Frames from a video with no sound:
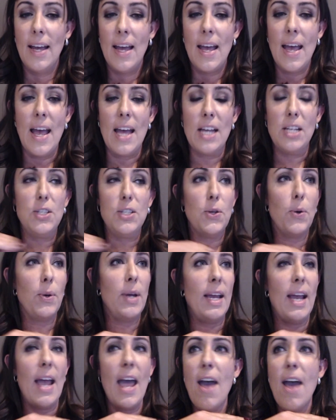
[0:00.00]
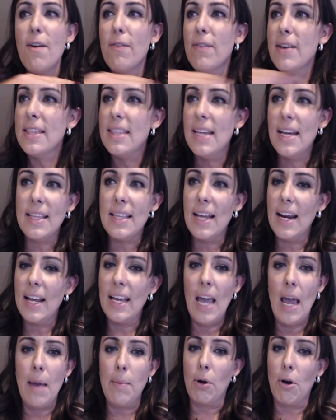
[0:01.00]
and soaking everything that it
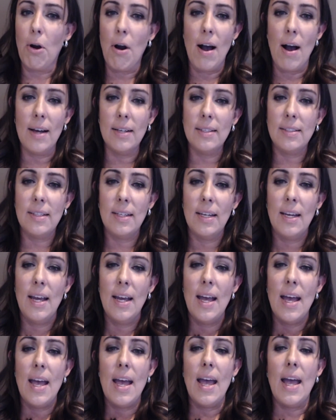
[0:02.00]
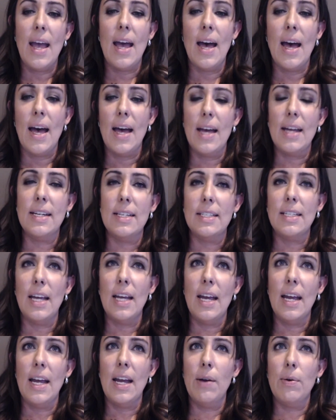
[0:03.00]
came across. And
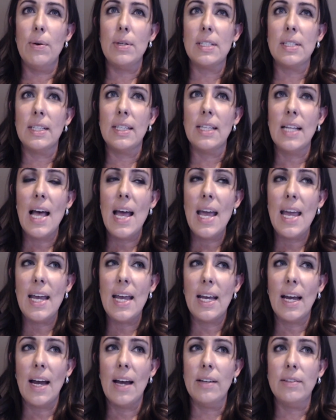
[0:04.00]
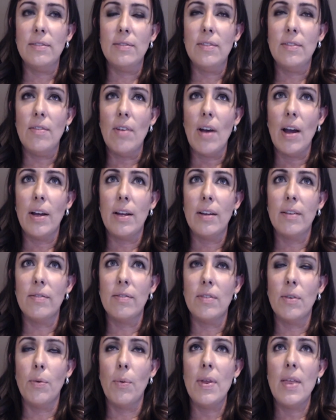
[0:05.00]
it was like
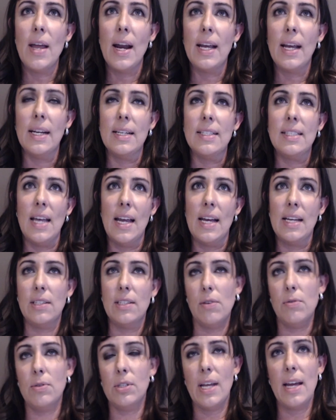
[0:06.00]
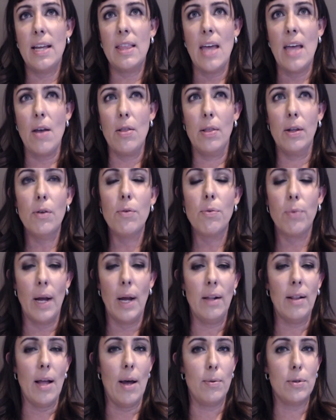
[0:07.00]
the way that I can say is it was like that little
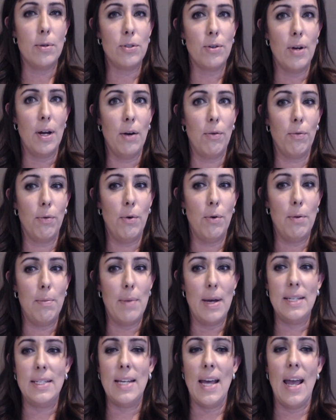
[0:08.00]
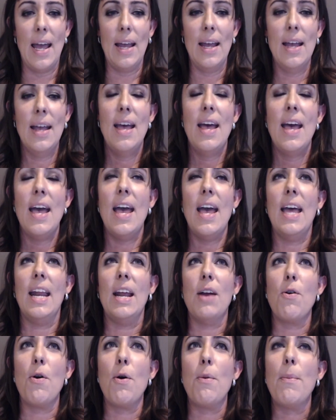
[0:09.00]
rain cloud was trying to ruin my day. And
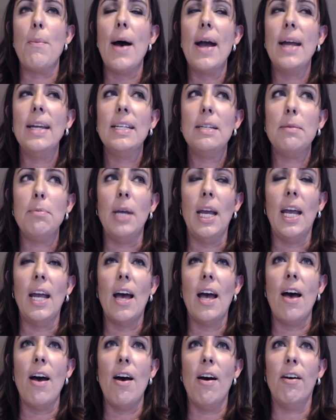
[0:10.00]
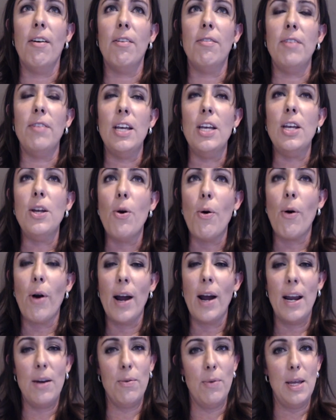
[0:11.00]
it reminded me of Eeyore
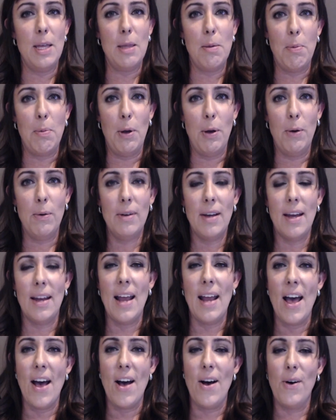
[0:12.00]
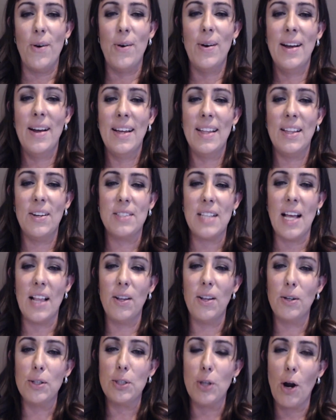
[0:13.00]
and Winnie the Pooh and how there's that
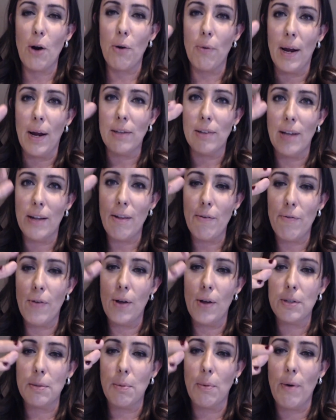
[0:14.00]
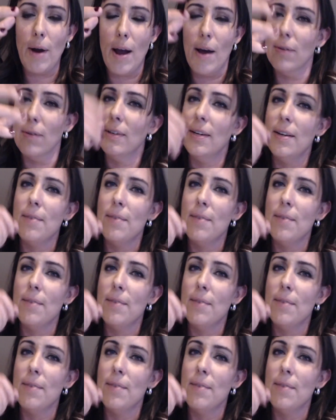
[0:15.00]
little dark rain cloud that follows him around.